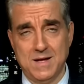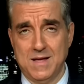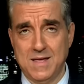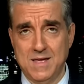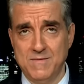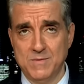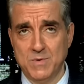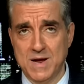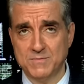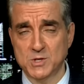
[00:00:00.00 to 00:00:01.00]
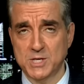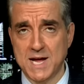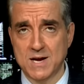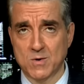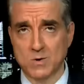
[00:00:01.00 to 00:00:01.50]
even after she
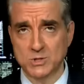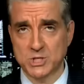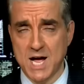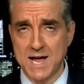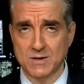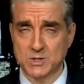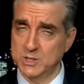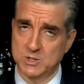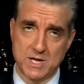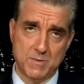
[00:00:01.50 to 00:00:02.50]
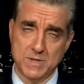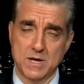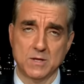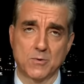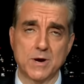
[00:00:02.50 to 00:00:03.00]
had her own child, she's there with
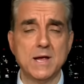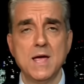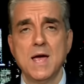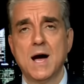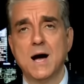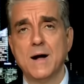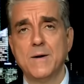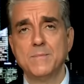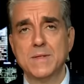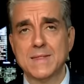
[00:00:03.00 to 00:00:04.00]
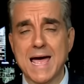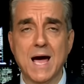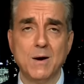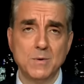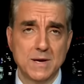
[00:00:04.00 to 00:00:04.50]
Hillary. Uh,
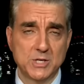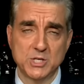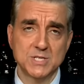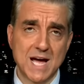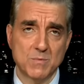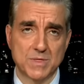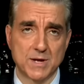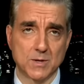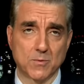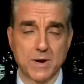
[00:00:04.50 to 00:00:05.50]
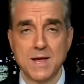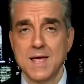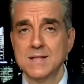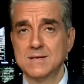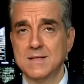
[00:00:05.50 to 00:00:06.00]
now she's not with Hillary.
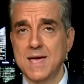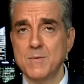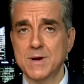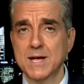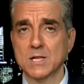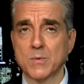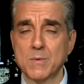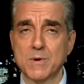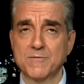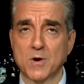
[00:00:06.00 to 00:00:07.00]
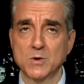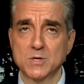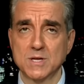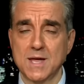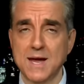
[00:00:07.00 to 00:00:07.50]
Today, when Hillary referred to
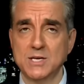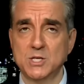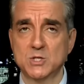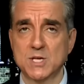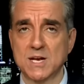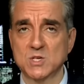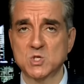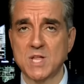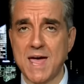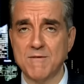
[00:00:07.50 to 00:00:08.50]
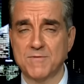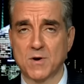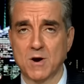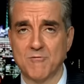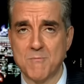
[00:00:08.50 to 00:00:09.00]
the case, she said a staffer
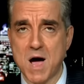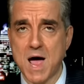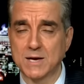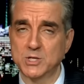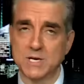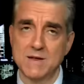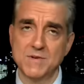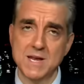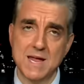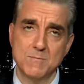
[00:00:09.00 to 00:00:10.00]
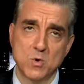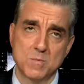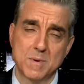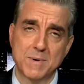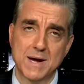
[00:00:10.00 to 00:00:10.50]
of mine. She didn't even name
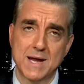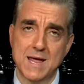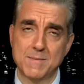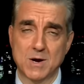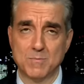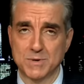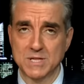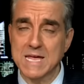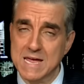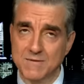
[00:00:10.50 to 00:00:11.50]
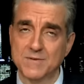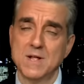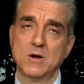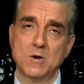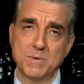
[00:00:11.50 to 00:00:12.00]
Huma by name, I don't believe.
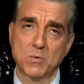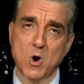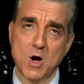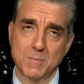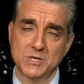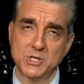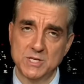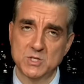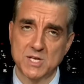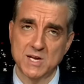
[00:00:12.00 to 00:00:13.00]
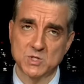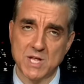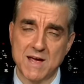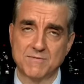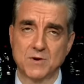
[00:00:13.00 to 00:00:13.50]
Could be wrong, but she did say a
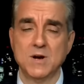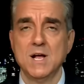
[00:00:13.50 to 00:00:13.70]
staffer.